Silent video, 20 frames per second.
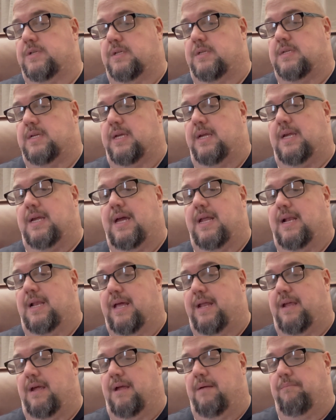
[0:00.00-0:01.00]
It's like got a
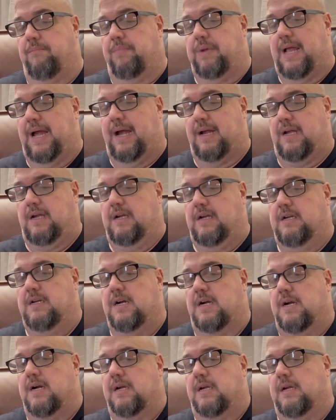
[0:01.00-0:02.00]
lot of black
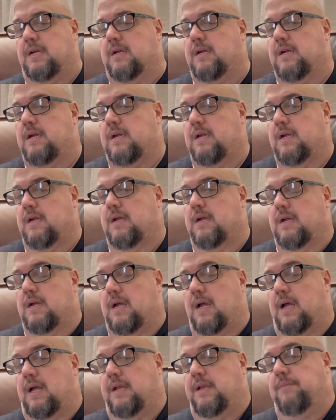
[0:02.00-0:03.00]
gunk
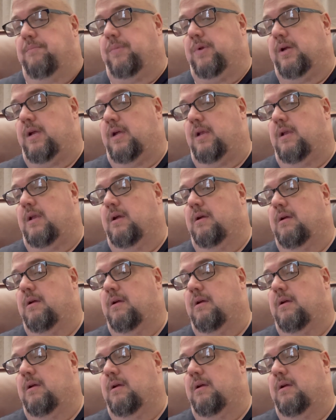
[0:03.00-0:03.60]
on the blade.